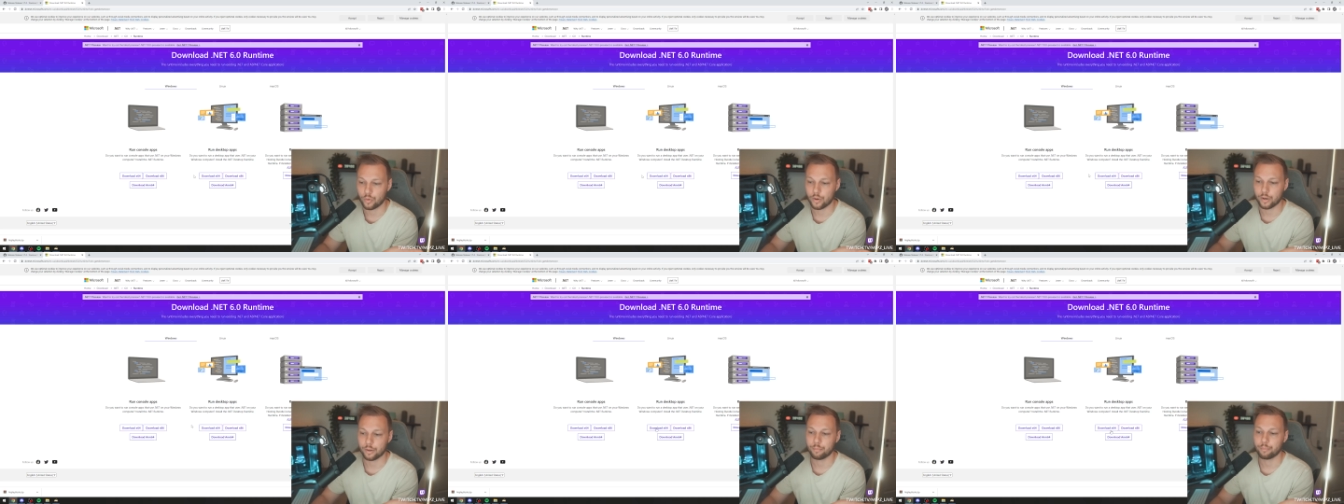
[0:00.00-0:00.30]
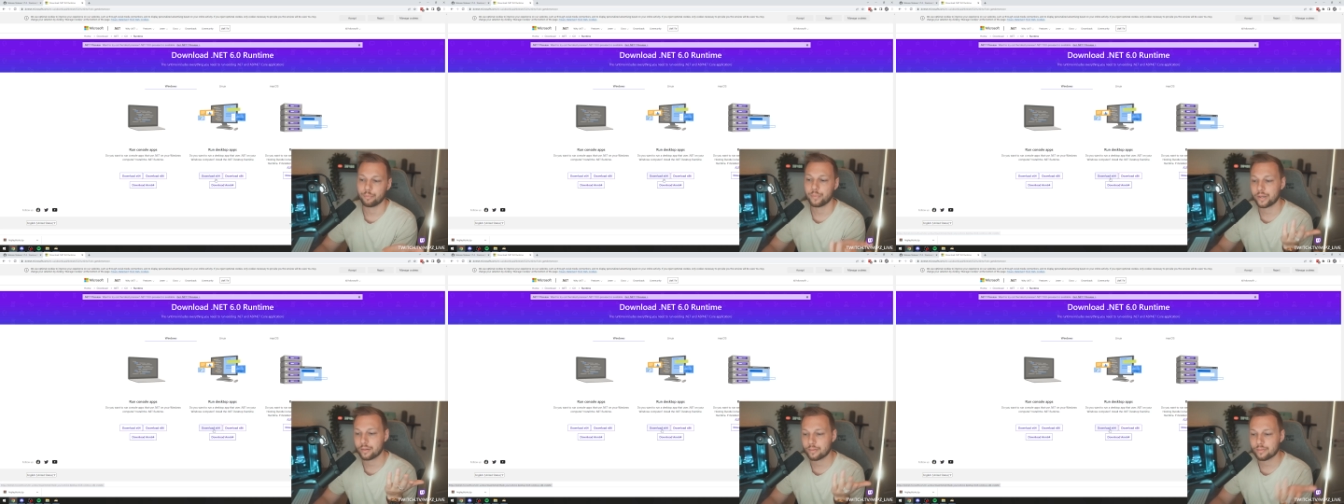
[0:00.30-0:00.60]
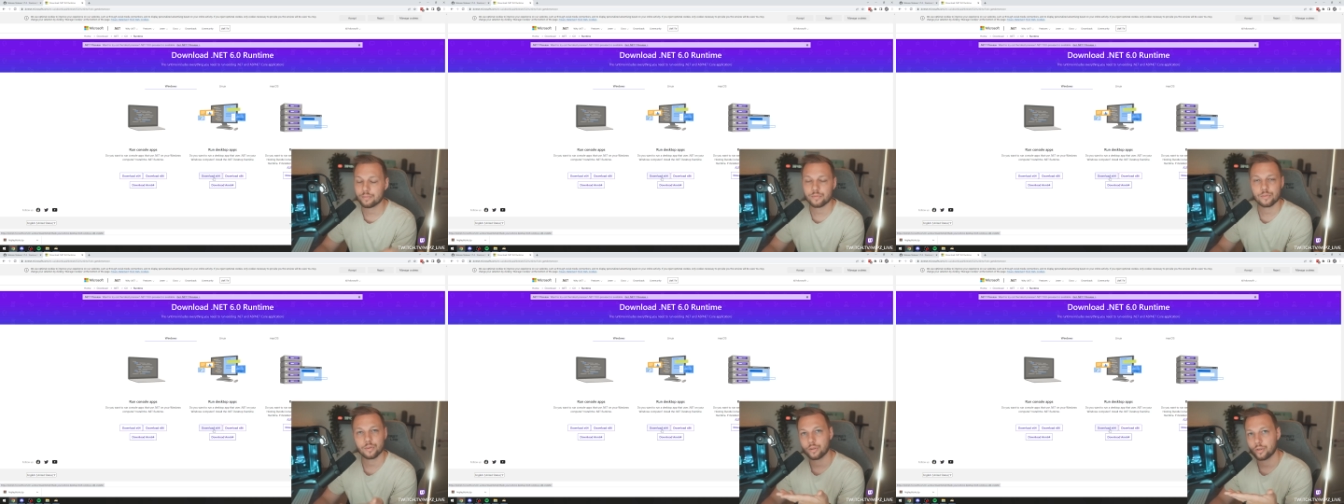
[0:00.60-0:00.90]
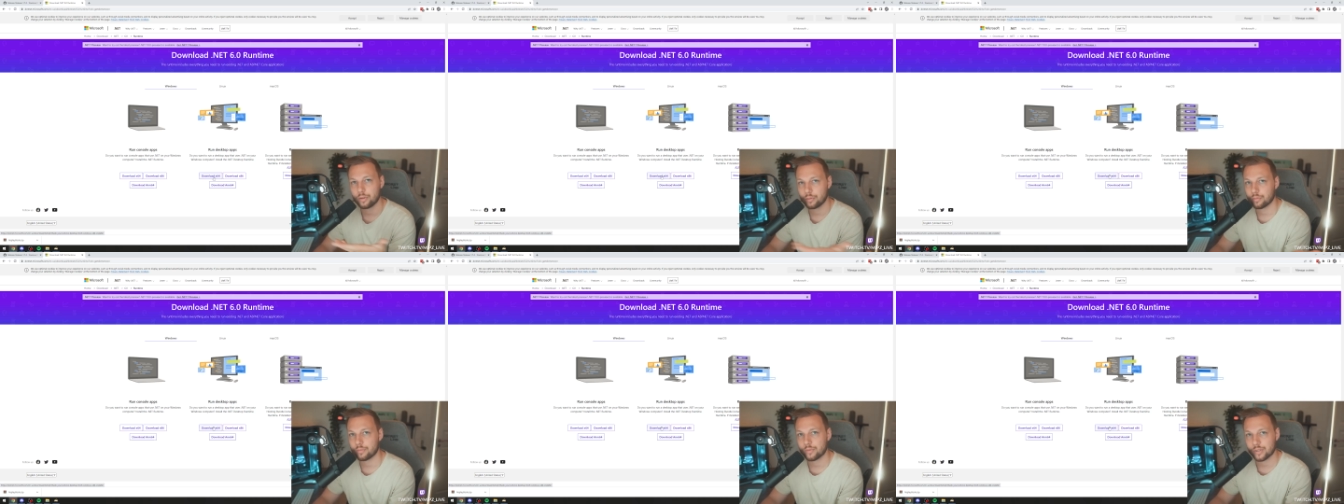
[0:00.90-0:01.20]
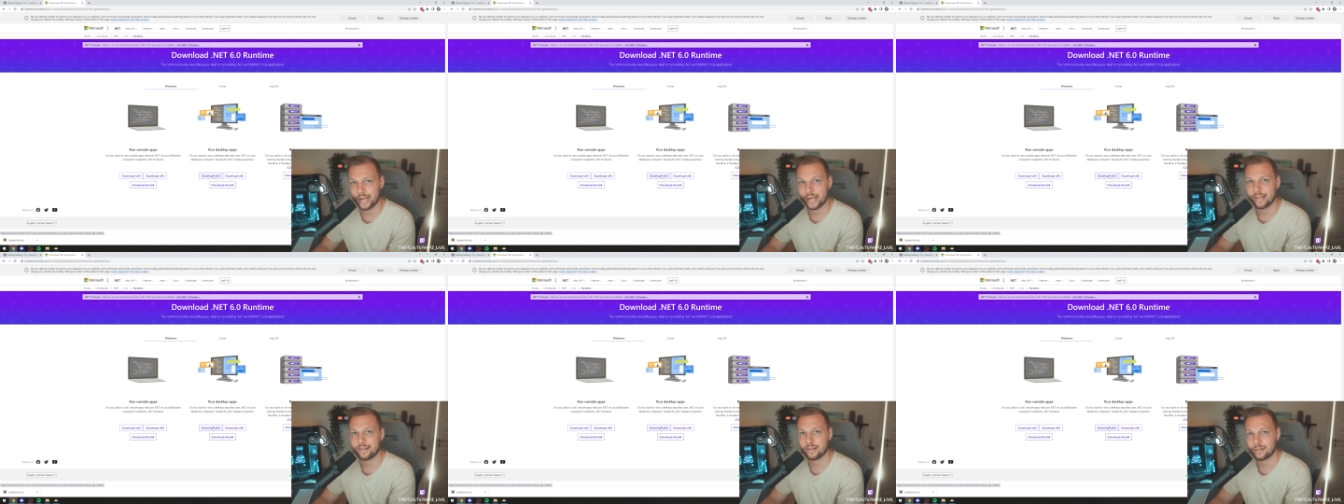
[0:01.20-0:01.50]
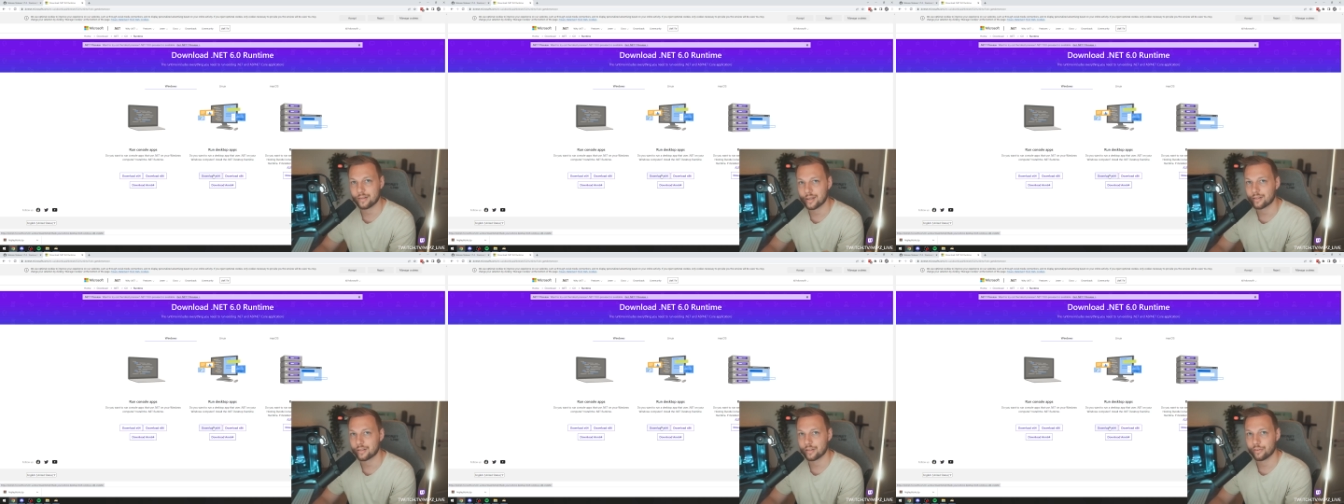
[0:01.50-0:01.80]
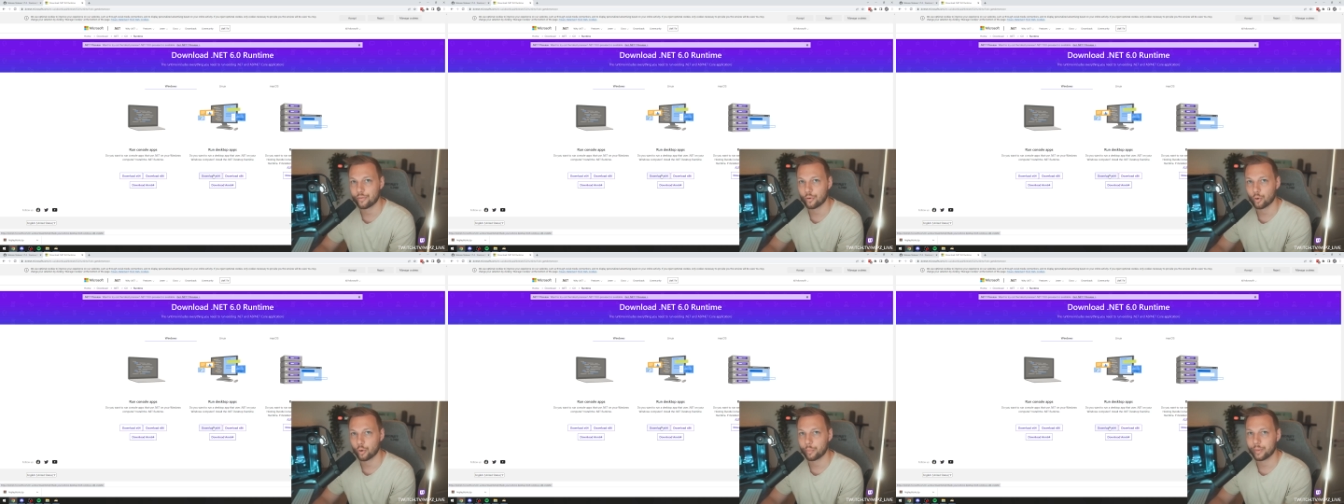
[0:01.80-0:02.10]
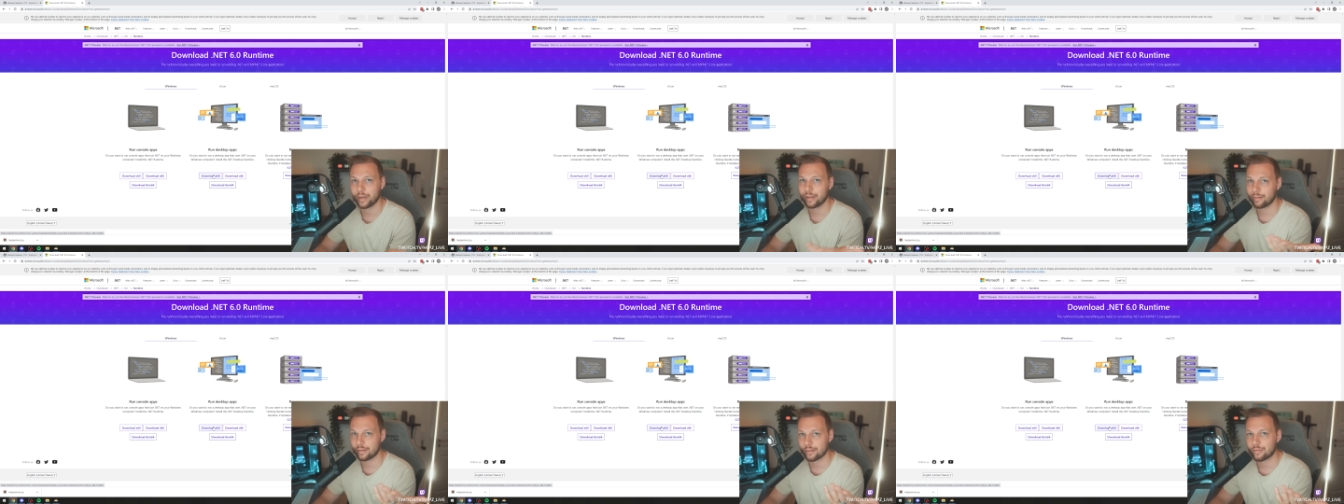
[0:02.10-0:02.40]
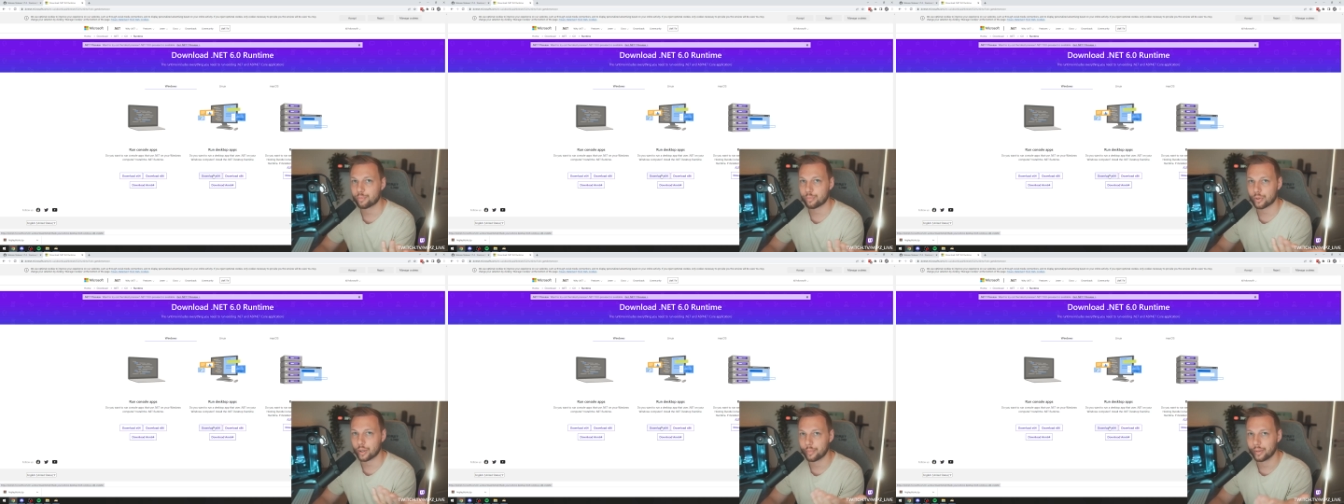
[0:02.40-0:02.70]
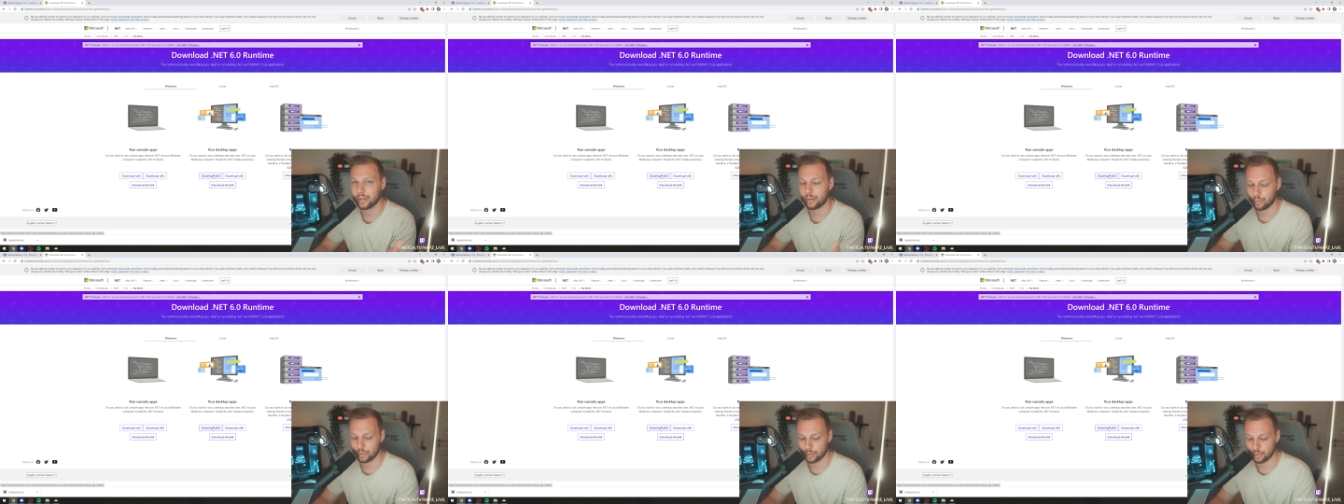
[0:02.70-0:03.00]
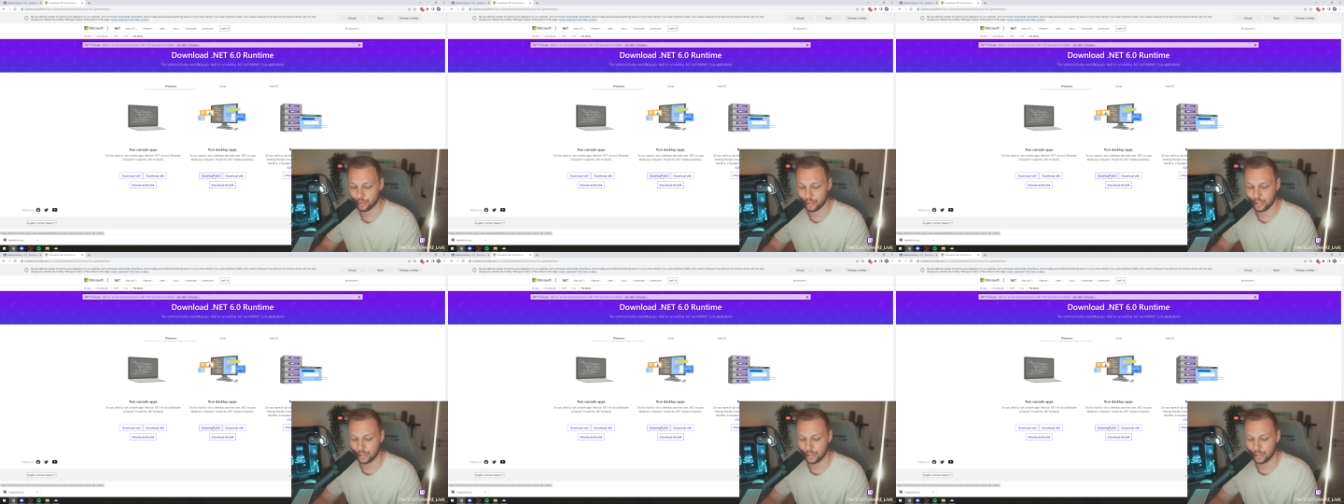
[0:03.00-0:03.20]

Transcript: one. But take the 64-bit, it's probably the one you